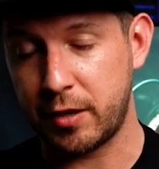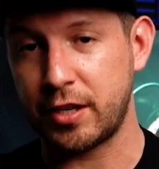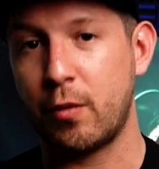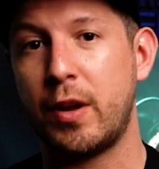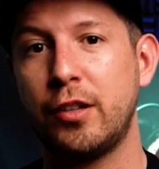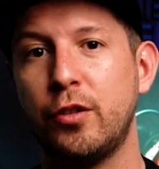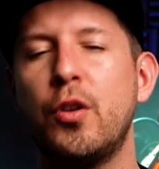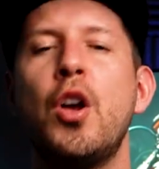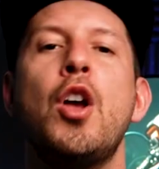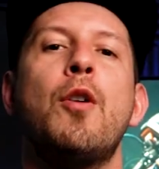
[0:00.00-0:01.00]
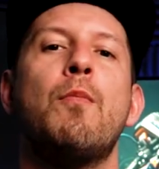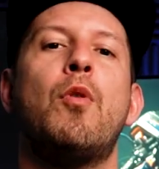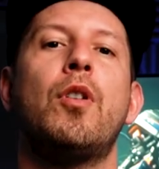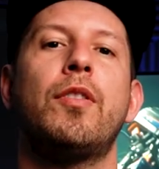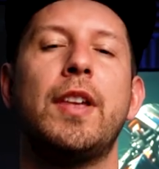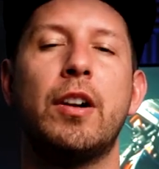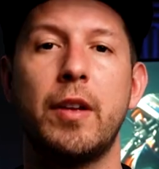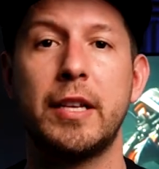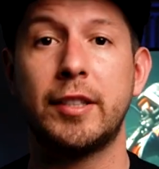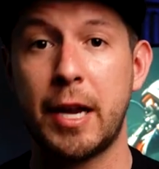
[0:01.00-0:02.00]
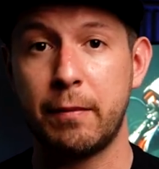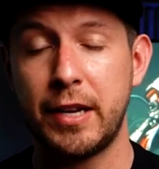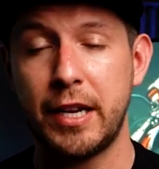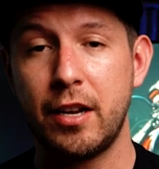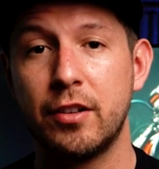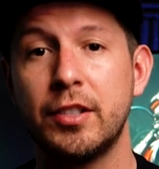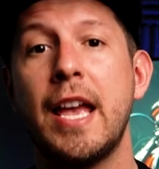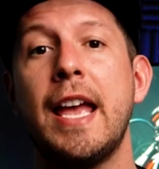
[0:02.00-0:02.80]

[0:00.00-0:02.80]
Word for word: because I wanna do more theory type videos,